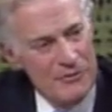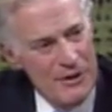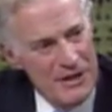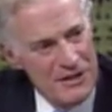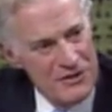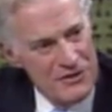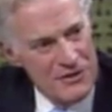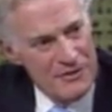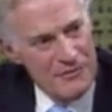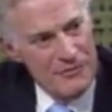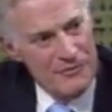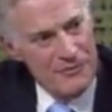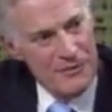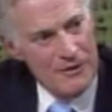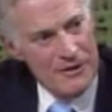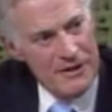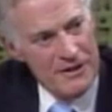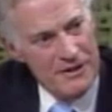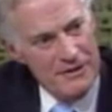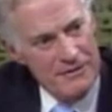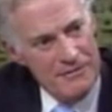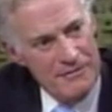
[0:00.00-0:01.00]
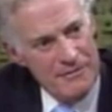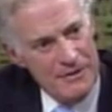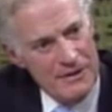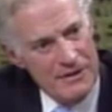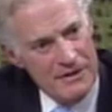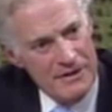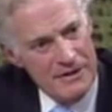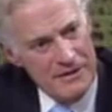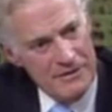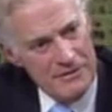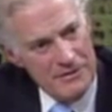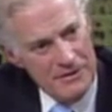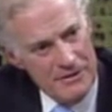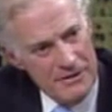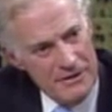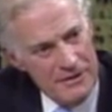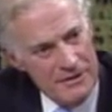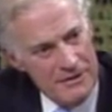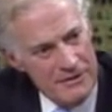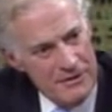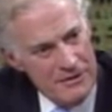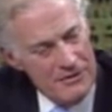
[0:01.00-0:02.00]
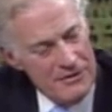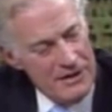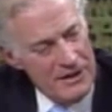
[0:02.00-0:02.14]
a question for you. Uh, do you